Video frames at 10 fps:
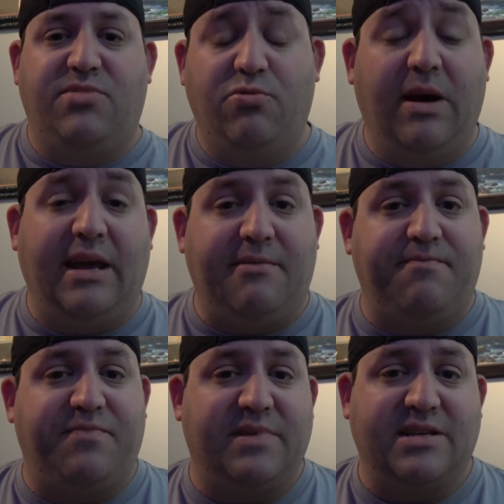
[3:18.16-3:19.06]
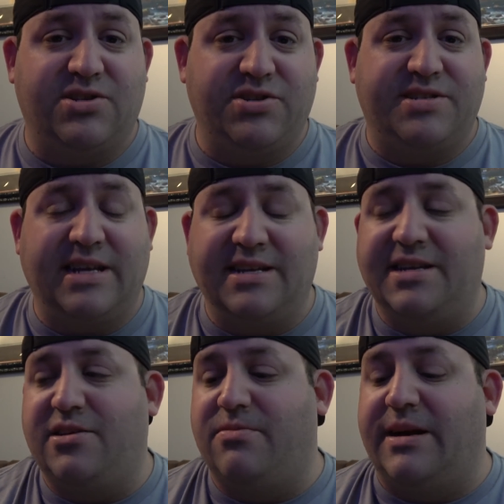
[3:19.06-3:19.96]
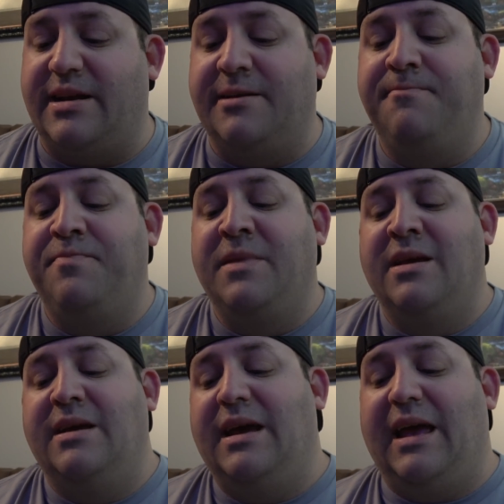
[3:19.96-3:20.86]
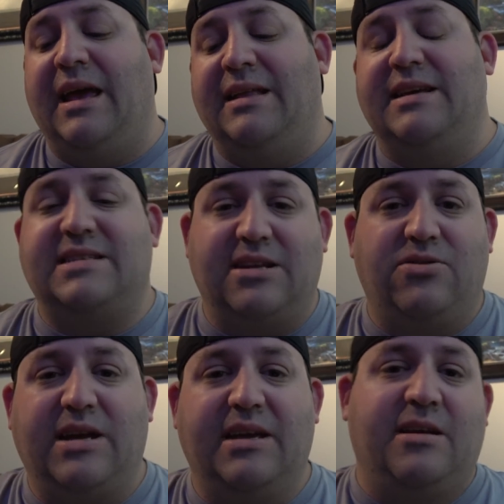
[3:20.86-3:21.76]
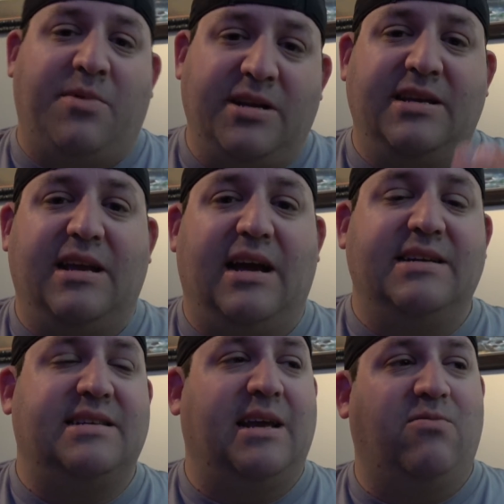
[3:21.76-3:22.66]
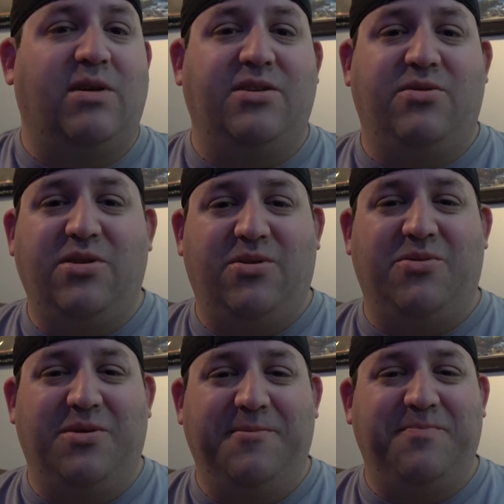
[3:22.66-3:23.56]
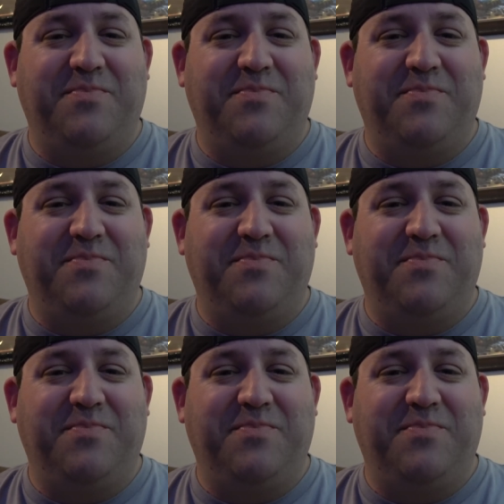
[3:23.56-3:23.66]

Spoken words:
wait. So you're standing there waiting, and they said, okay, come on in, guys. And what you do,